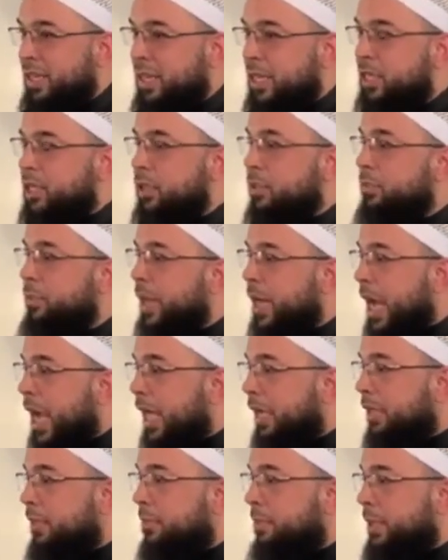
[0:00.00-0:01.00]
And so we're
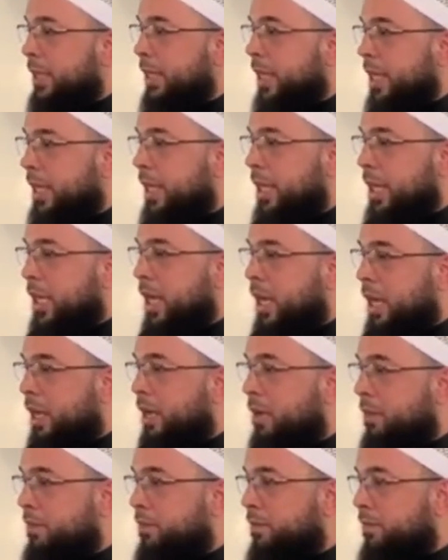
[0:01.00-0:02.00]
at the beginning
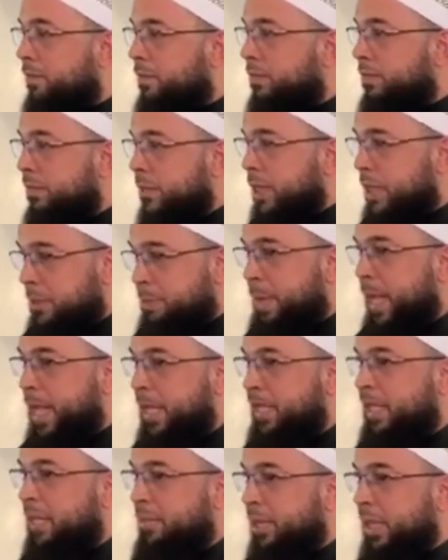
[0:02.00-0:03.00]
of this
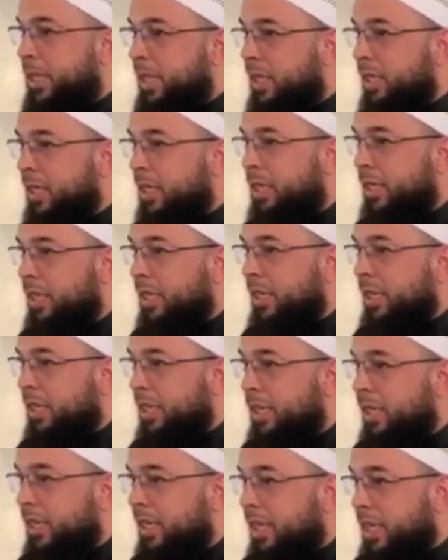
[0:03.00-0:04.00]
pandemic.
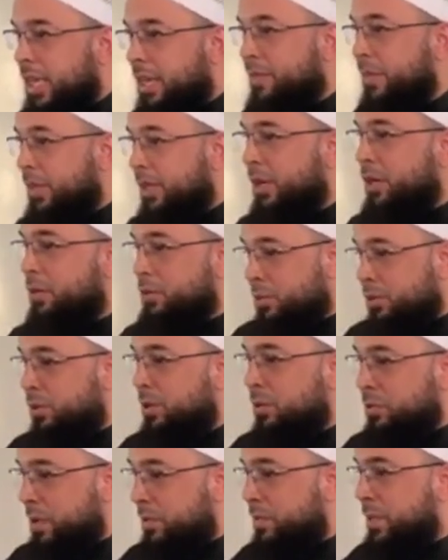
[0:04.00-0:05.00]
Even though, you
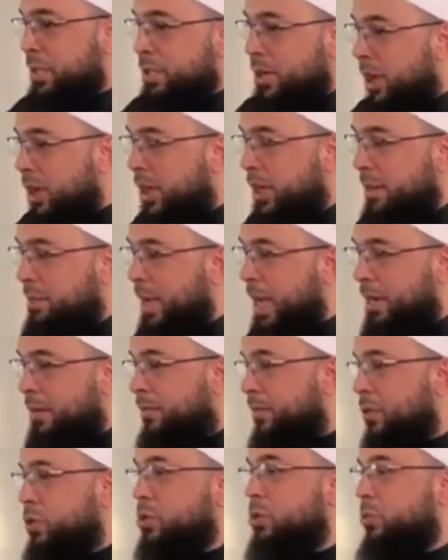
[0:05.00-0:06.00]
know, we've been talking about it
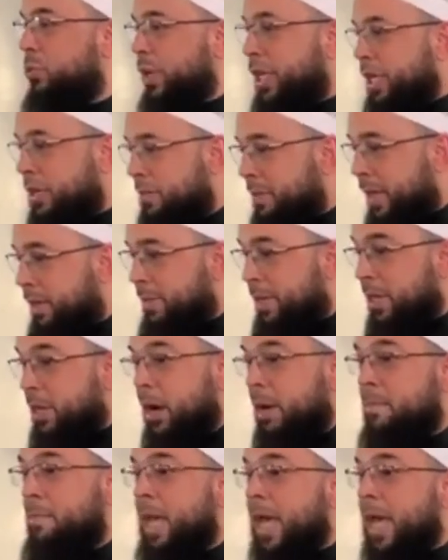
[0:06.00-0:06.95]
for two weeks maybe, and our